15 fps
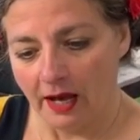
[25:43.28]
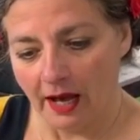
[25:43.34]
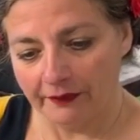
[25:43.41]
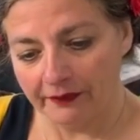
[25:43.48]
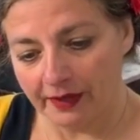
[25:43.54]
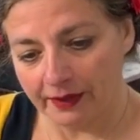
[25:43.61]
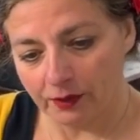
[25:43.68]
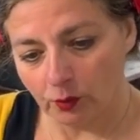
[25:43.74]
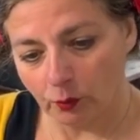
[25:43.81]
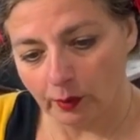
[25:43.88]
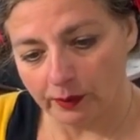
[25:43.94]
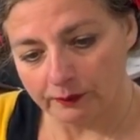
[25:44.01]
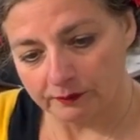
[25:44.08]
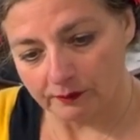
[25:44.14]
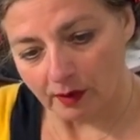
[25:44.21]
And then
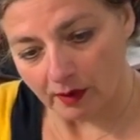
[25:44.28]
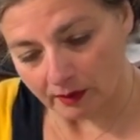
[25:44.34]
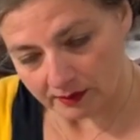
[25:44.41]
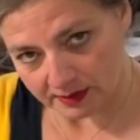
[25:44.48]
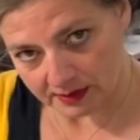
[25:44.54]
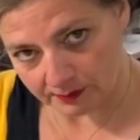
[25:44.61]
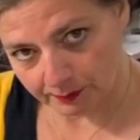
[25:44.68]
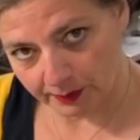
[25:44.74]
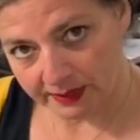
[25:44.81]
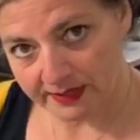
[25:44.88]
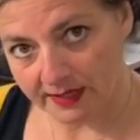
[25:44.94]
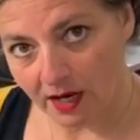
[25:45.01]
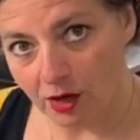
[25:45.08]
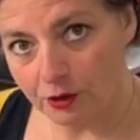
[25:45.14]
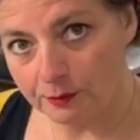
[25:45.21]
we split
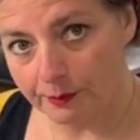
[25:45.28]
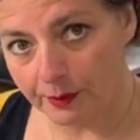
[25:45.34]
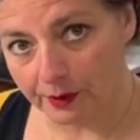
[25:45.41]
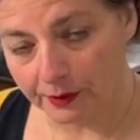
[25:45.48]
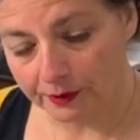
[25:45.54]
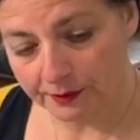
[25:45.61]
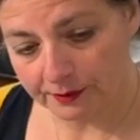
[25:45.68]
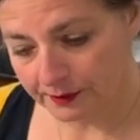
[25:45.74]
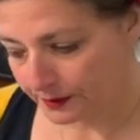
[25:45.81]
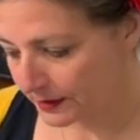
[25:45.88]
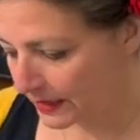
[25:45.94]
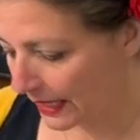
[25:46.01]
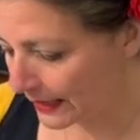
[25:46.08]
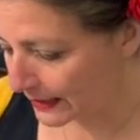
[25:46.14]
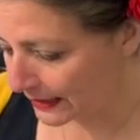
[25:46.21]
it open
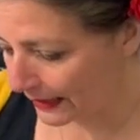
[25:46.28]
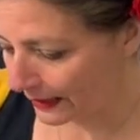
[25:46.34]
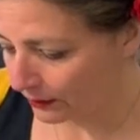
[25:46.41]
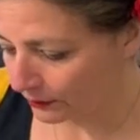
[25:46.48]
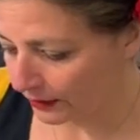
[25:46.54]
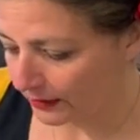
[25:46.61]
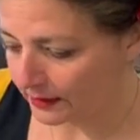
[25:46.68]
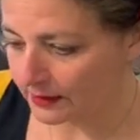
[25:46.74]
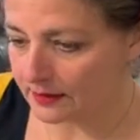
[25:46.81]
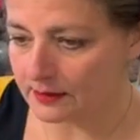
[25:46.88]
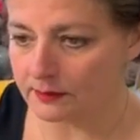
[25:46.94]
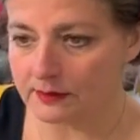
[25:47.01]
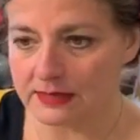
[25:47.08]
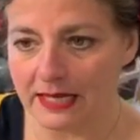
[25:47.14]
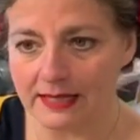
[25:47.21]
take out
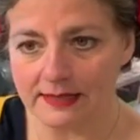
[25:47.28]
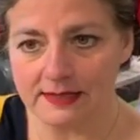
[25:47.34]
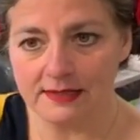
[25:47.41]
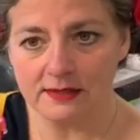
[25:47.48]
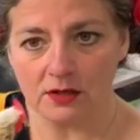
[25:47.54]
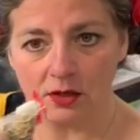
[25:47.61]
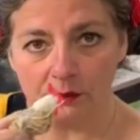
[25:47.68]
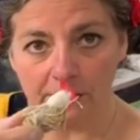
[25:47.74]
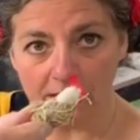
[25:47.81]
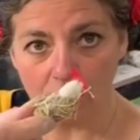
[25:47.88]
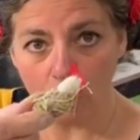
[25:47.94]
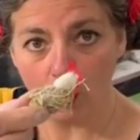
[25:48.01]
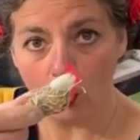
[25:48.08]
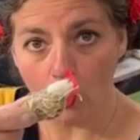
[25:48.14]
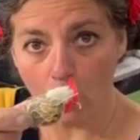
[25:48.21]
its taxidermy
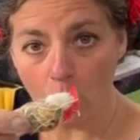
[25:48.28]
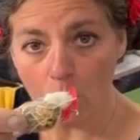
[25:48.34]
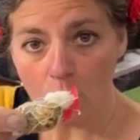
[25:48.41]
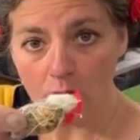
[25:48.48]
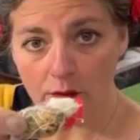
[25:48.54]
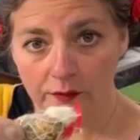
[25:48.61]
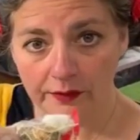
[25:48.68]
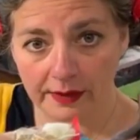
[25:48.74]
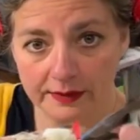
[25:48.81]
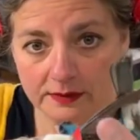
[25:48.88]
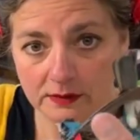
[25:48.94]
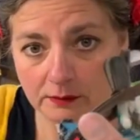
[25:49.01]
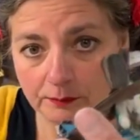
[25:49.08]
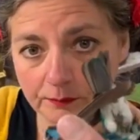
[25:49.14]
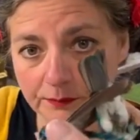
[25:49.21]
core.
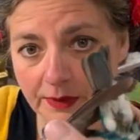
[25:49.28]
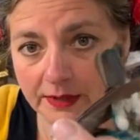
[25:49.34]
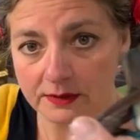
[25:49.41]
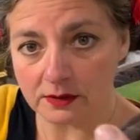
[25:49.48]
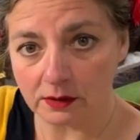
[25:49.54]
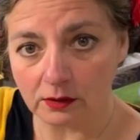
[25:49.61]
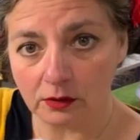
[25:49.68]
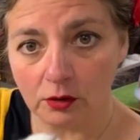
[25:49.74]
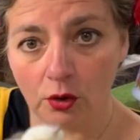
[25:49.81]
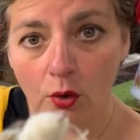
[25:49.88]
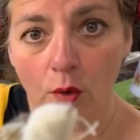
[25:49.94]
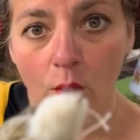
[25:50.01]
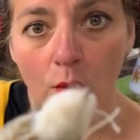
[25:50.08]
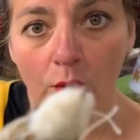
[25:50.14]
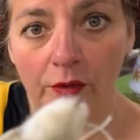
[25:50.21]
That's a that's Ooh. a
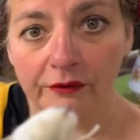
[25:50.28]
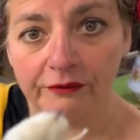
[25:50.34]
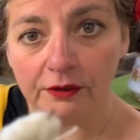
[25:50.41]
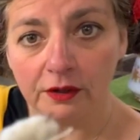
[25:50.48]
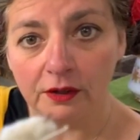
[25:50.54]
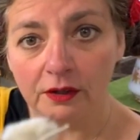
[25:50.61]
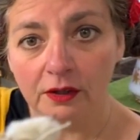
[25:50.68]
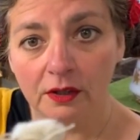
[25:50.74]
core of a.